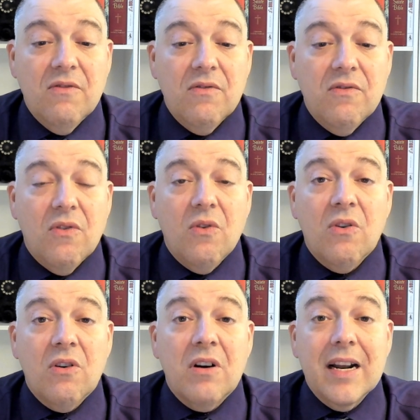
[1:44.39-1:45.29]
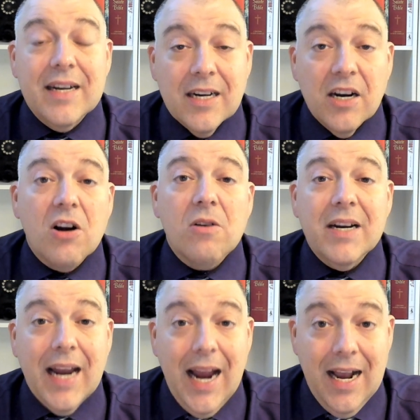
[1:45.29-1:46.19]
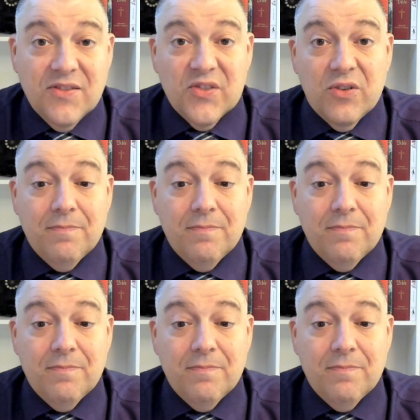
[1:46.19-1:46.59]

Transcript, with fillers: for an incorrect answer